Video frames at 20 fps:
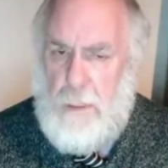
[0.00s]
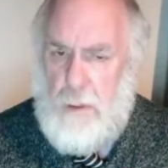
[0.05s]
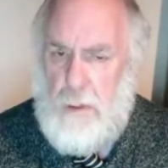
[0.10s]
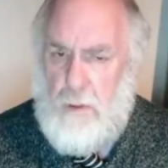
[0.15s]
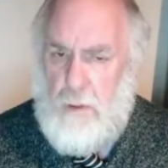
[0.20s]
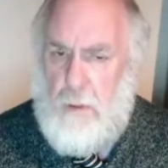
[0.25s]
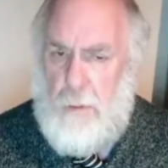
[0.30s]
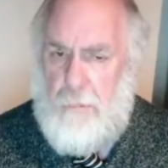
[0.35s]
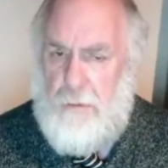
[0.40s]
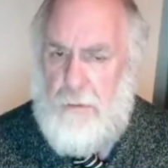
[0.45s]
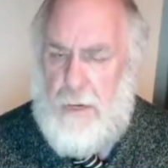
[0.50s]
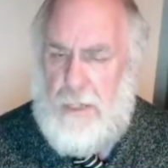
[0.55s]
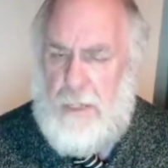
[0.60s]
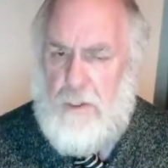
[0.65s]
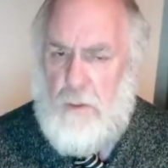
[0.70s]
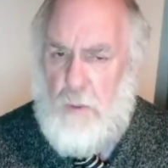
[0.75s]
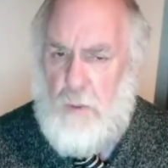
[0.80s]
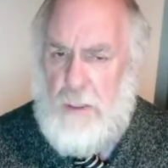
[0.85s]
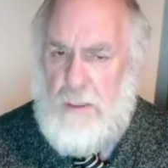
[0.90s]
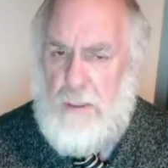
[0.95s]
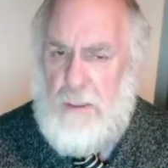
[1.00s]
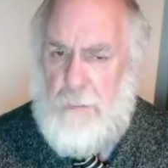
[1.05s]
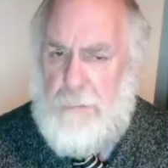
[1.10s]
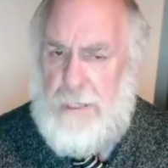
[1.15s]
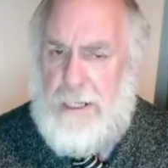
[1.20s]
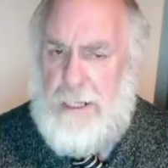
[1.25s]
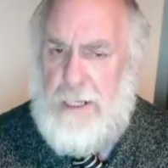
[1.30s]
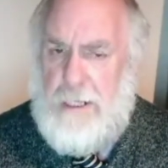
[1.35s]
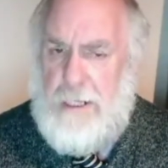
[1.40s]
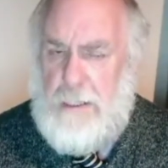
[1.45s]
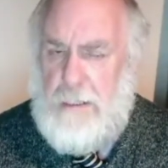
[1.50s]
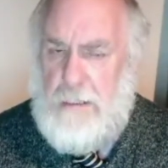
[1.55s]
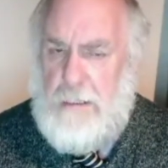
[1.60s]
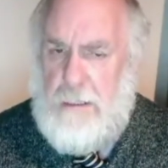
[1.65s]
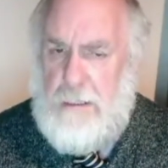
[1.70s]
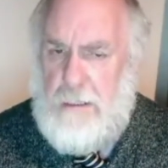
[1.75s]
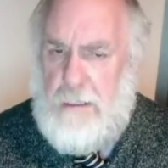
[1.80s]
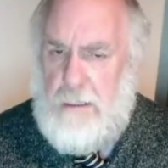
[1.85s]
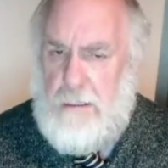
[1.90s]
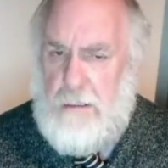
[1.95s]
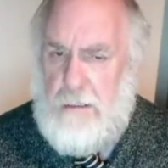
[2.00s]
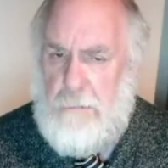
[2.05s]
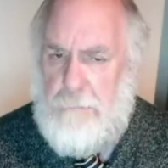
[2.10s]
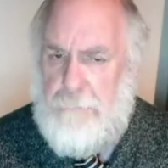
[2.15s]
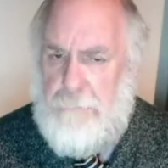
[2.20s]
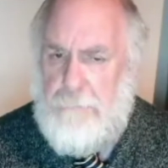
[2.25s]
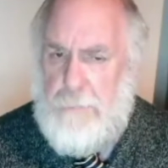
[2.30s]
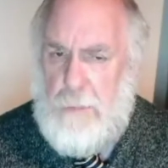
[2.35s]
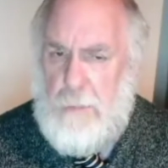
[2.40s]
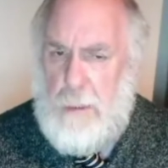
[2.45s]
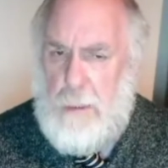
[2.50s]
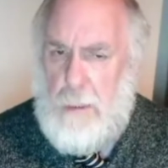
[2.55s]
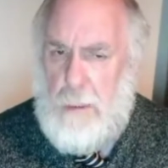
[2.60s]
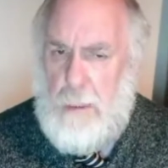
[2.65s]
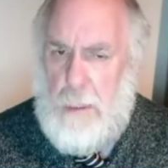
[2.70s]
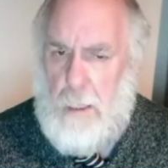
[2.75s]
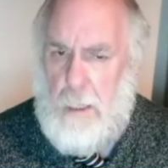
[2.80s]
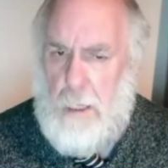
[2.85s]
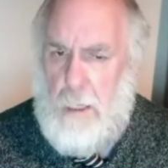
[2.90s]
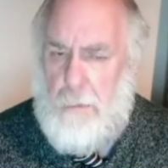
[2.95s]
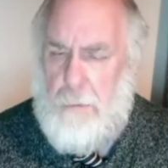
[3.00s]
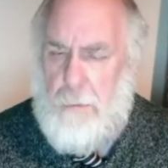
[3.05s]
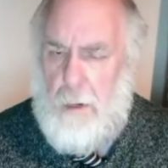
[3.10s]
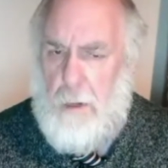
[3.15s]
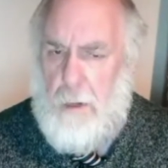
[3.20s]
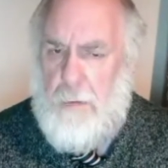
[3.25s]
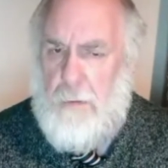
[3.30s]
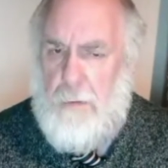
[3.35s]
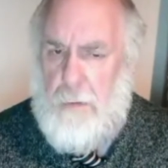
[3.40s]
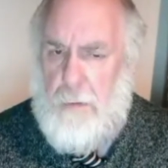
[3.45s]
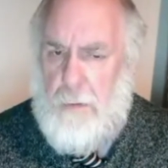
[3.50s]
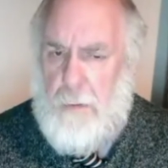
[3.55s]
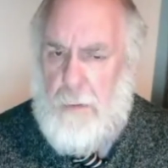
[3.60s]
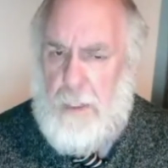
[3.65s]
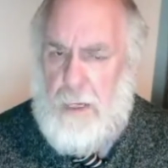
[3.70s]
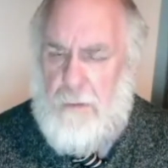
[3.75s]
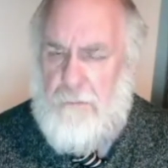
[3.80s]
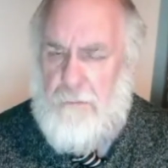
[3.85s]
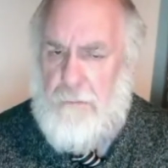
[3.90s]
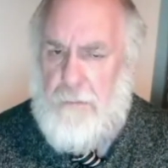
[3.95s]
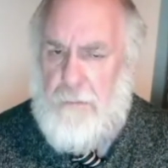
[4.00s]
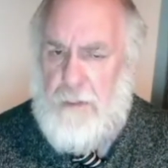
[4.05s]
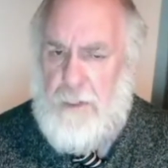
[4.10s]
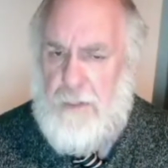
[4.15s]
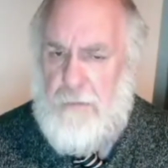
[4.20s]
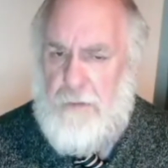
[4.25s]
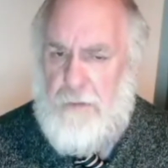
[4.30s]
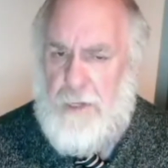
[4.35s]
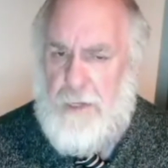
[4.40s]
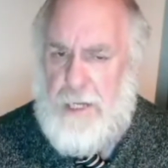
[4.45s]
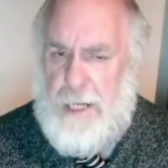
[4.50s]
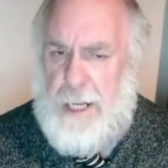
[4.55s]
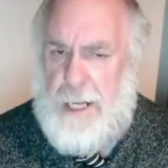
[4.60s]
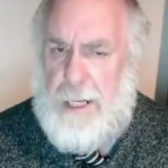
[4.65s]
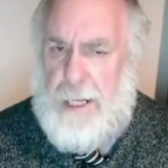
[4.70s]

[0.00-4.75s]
to impress one's opinions upon the government of the day.